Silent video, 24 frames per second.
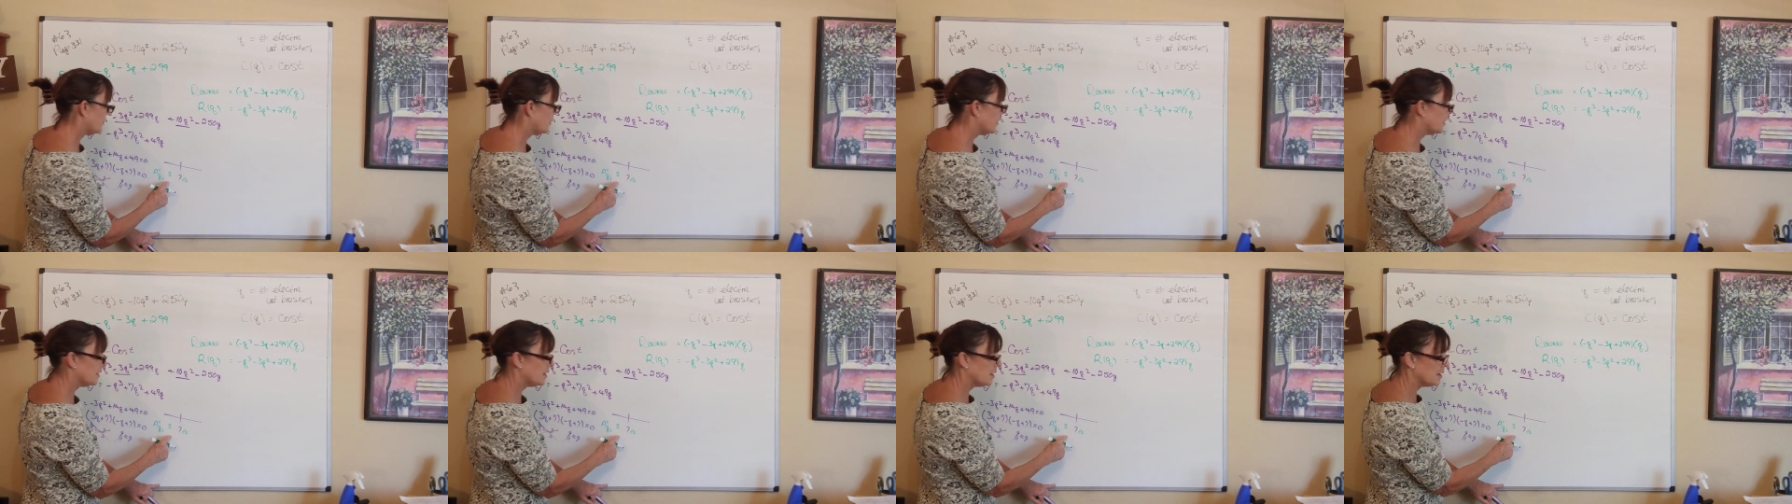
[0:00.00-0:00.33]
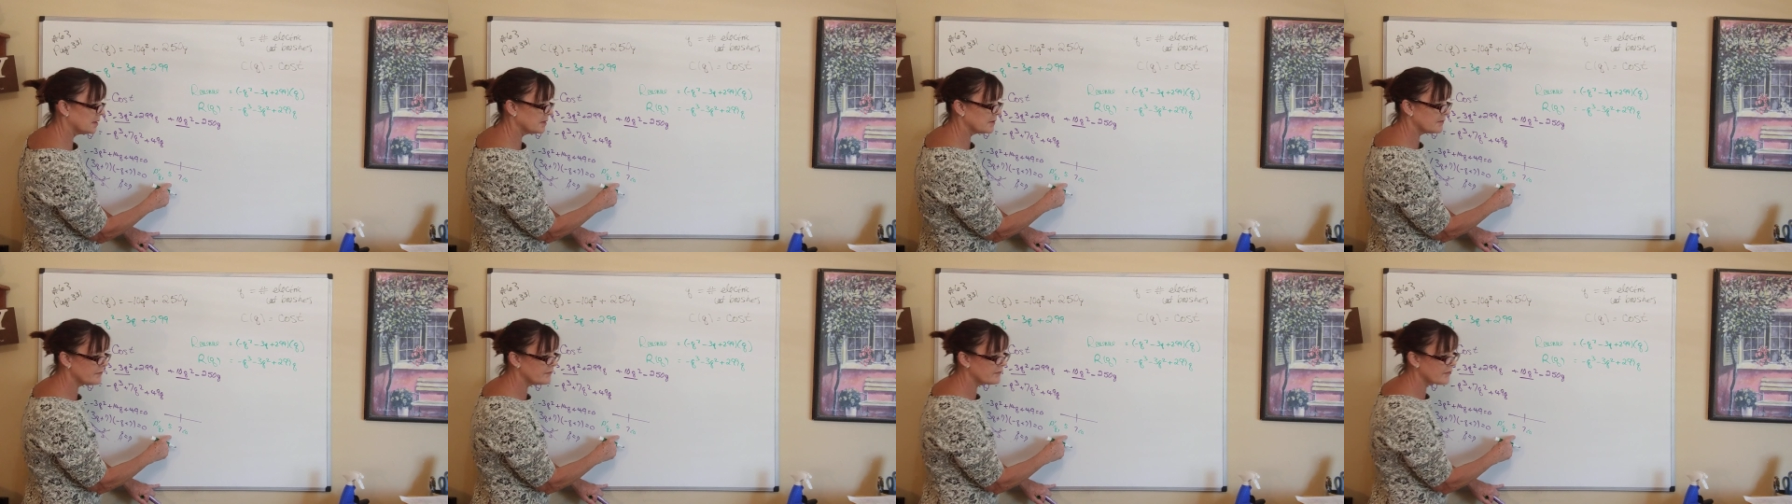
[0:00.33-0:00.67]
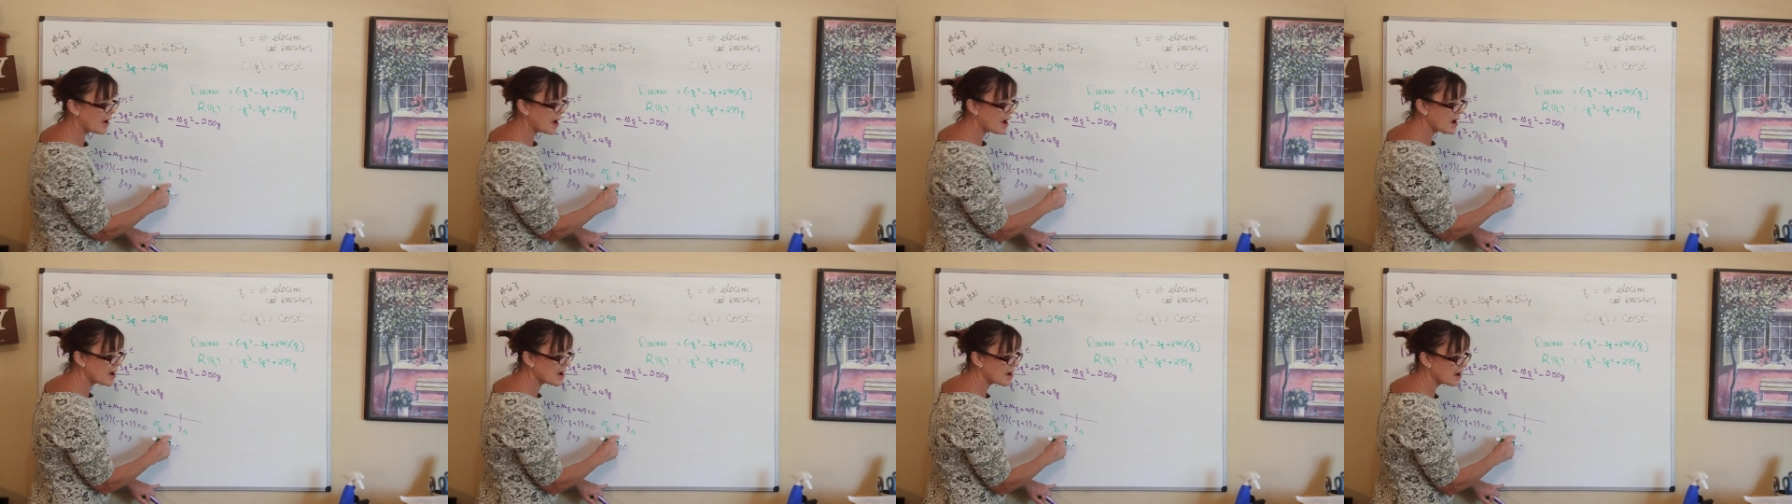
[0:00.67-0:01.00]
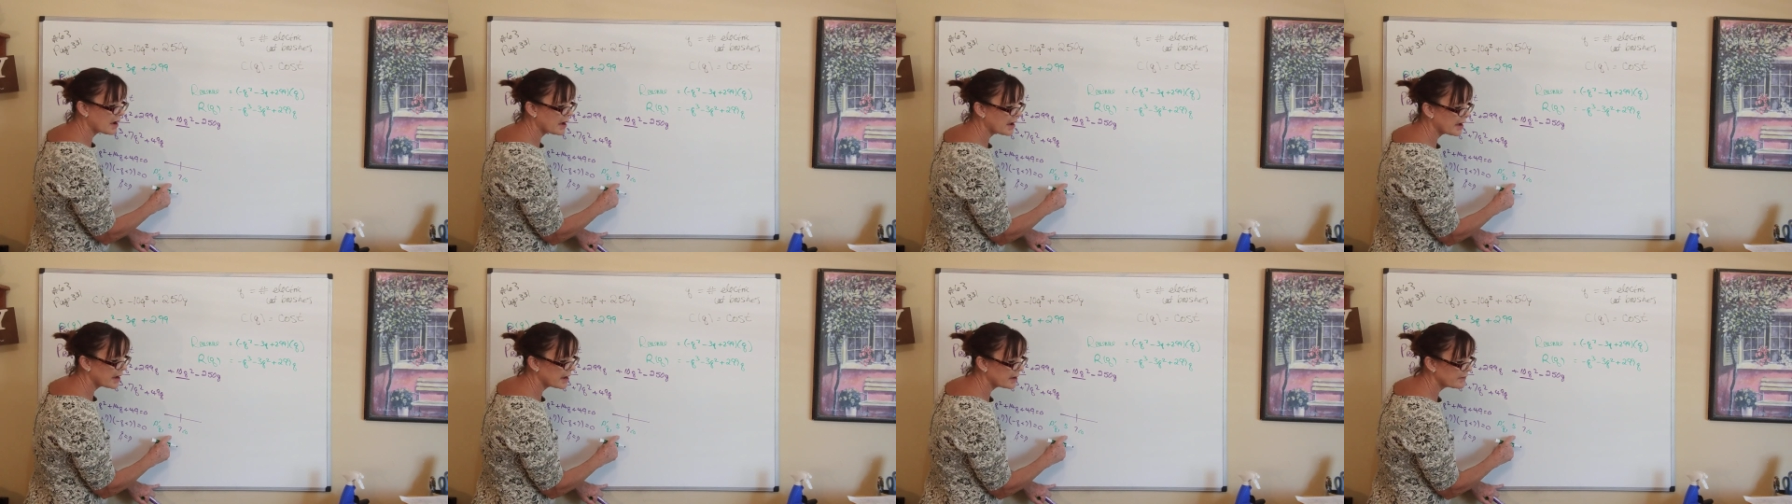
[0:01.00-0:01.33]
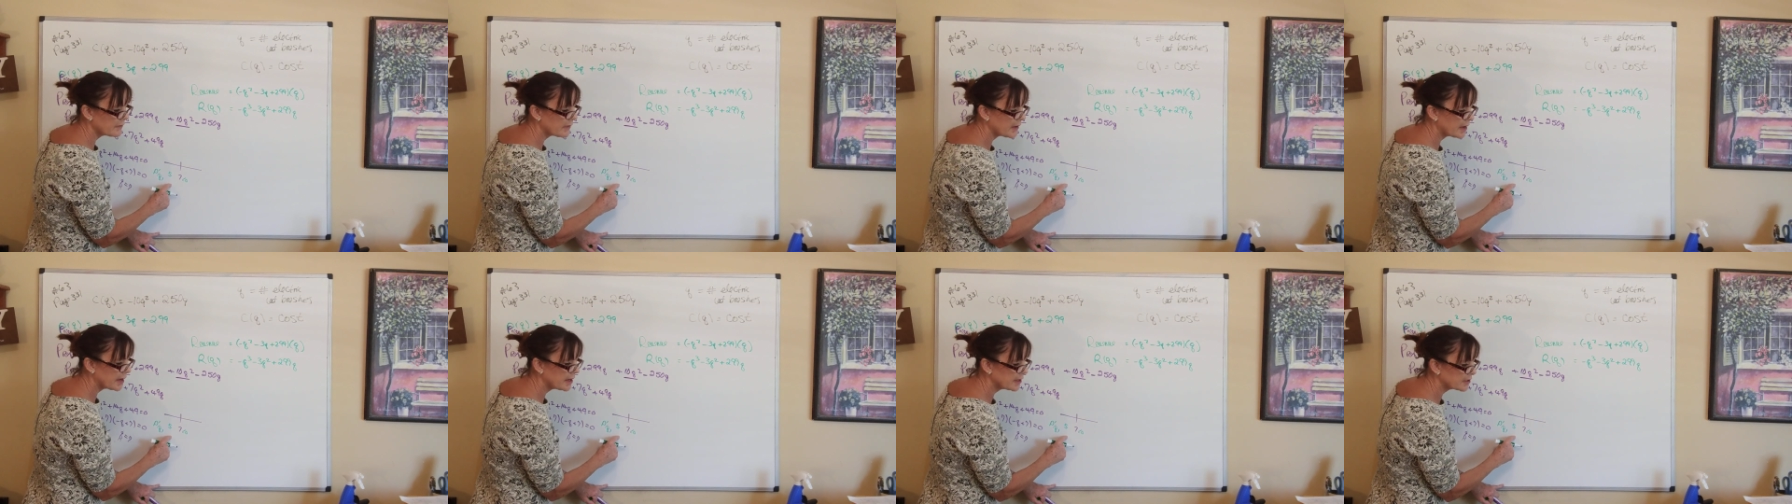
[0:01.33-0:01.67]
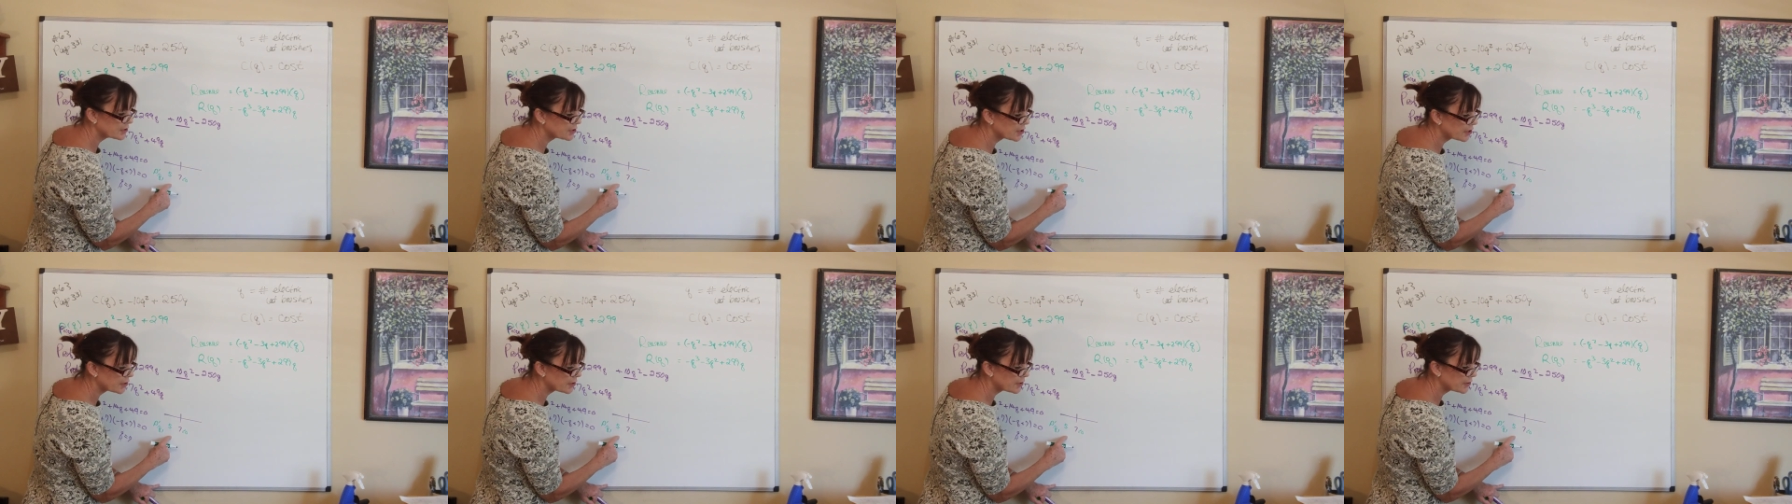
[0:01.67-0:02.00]
put in the 5,
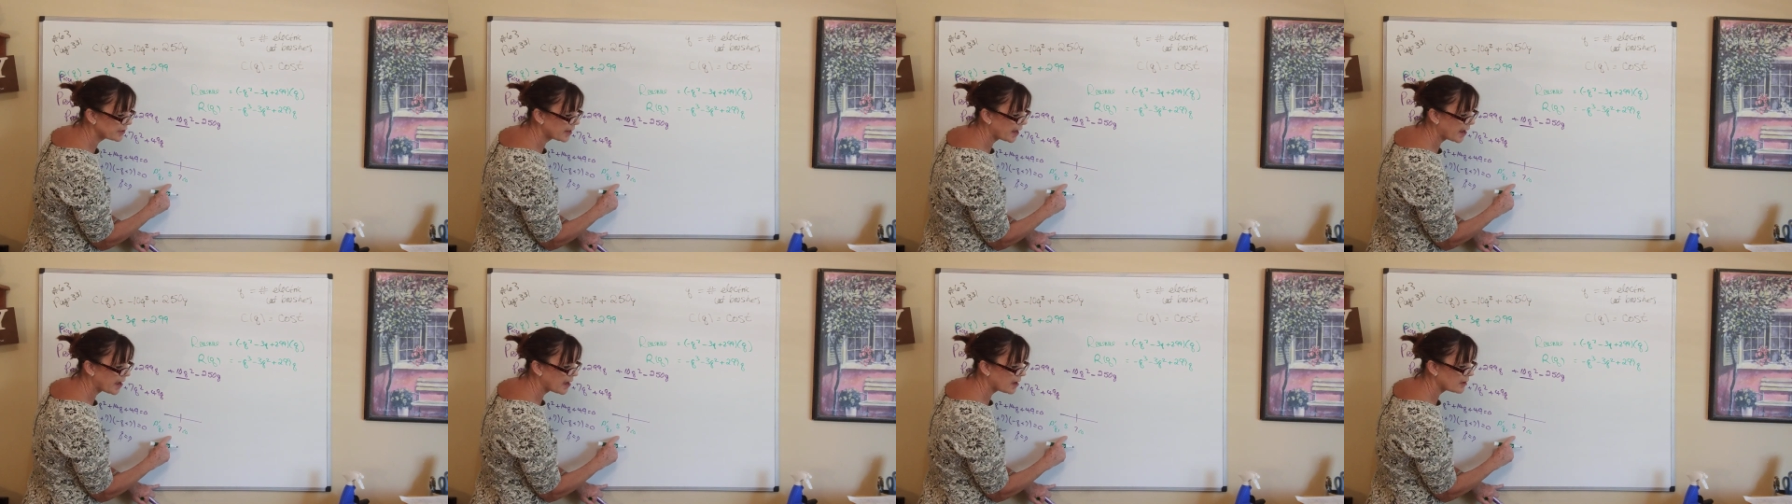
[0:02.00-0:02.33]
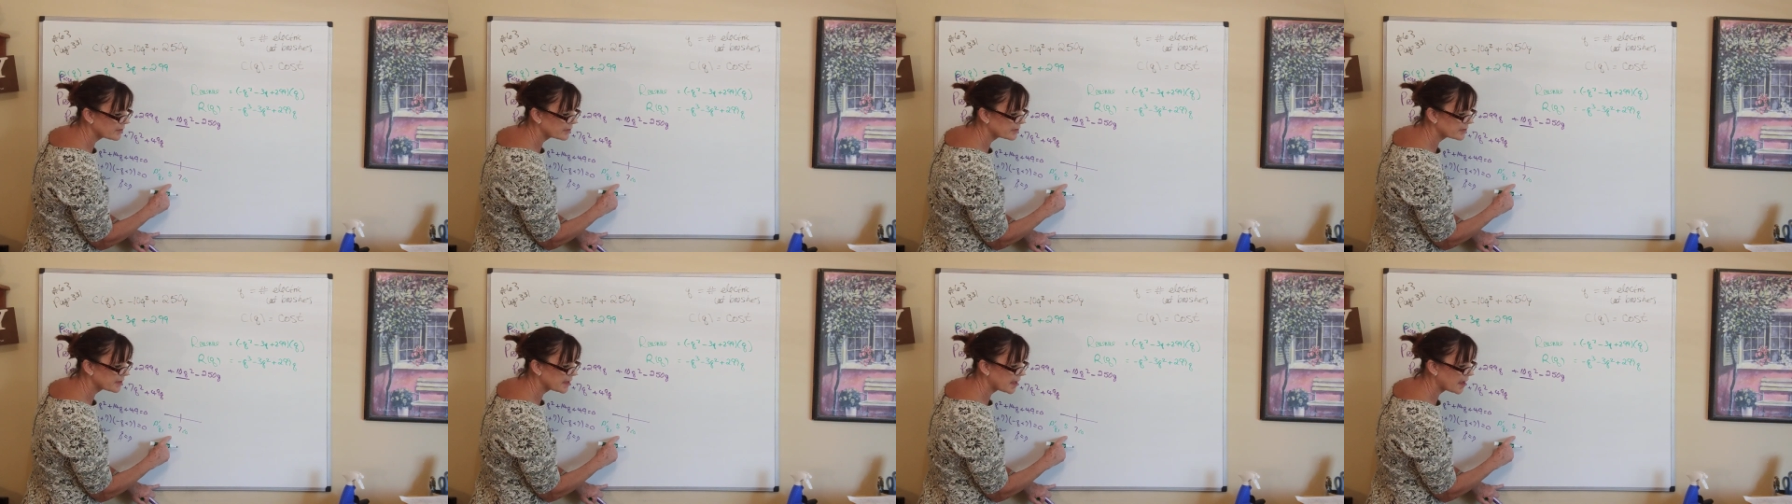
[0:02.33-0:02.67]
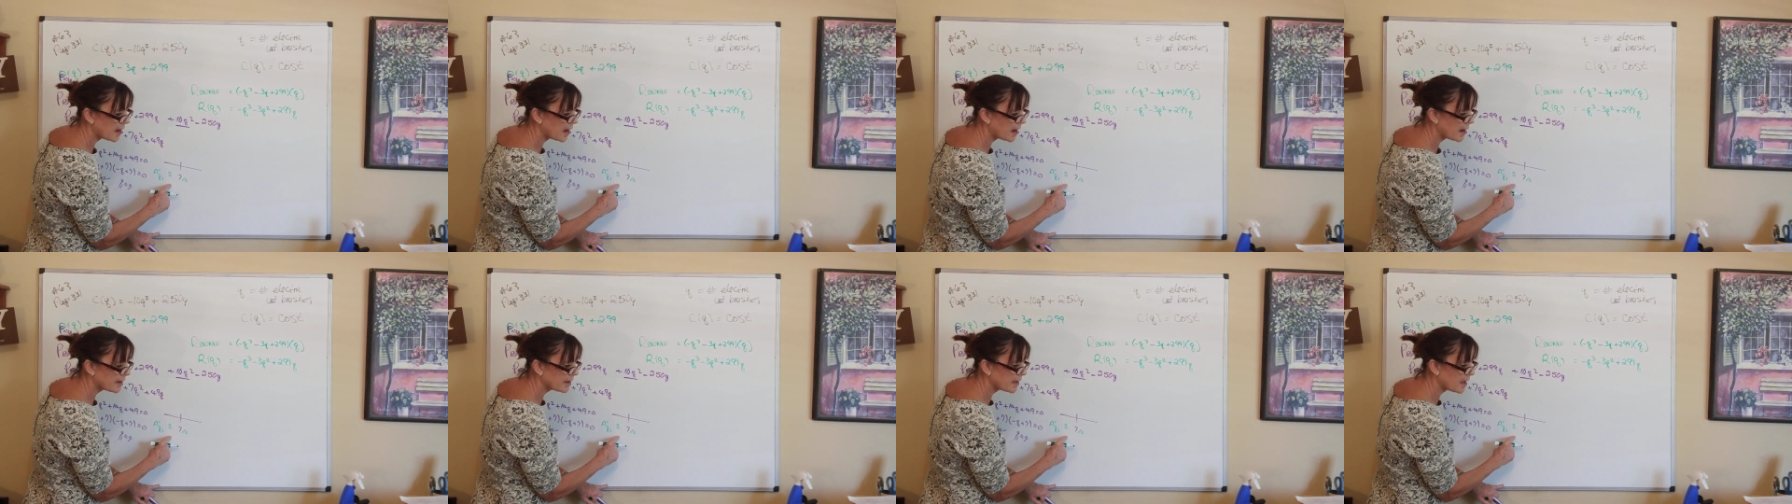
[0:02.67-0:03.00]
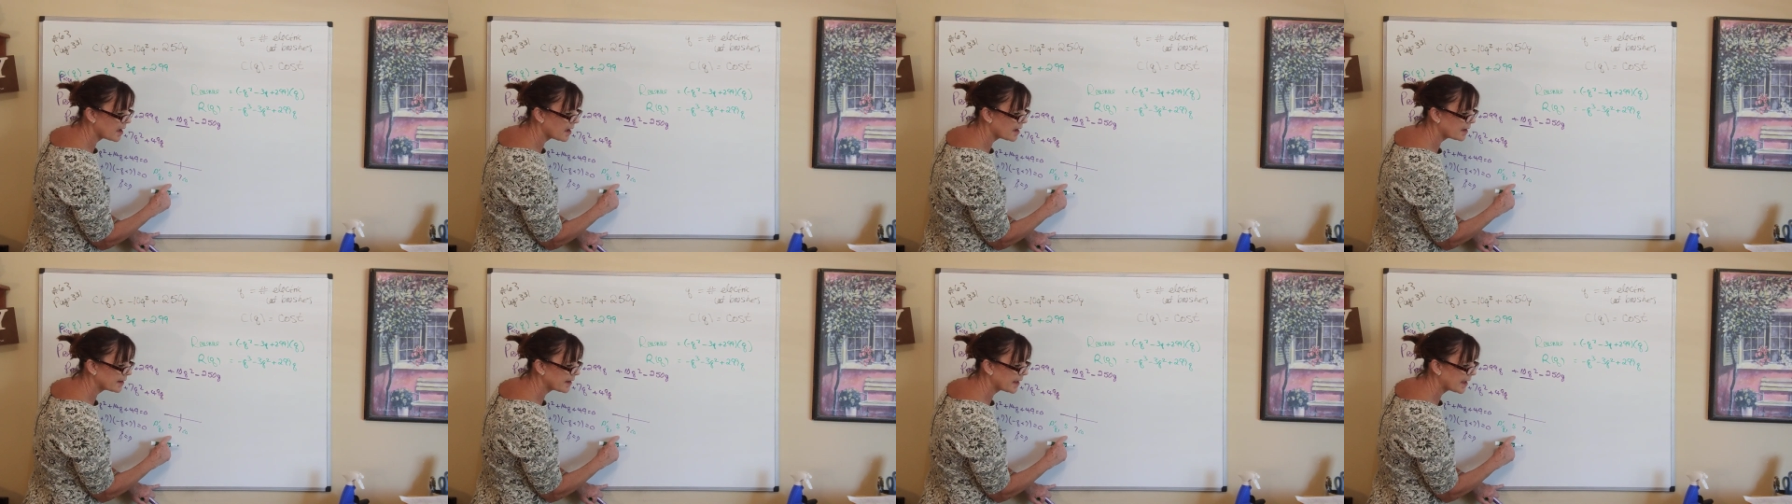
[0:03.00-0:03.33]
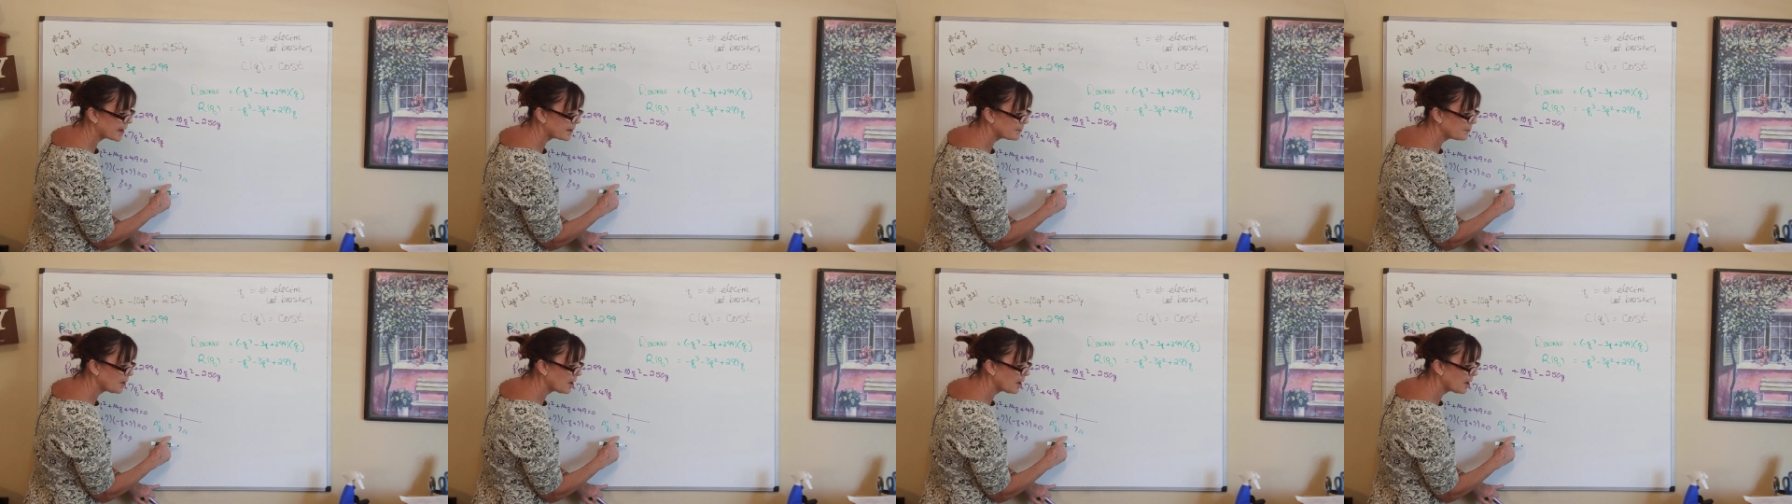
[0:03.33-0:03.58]
it turned out that I got a